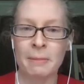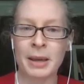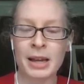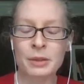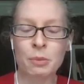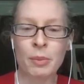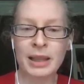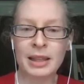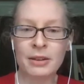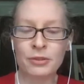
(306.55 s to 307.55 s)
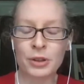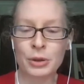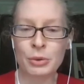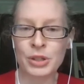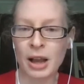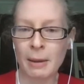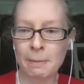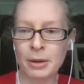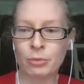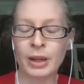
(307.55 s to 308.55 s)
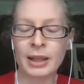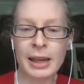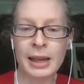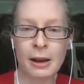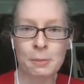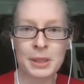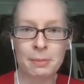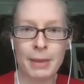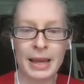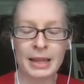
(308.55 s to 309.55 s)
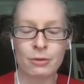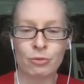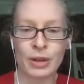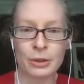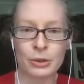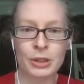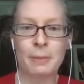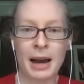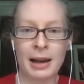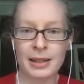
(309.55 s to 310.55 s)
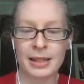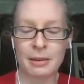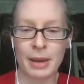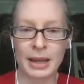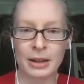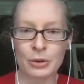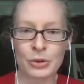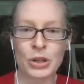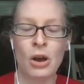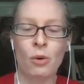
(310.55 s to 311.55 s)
because when we lift those up, it really helps make it real to policymakers.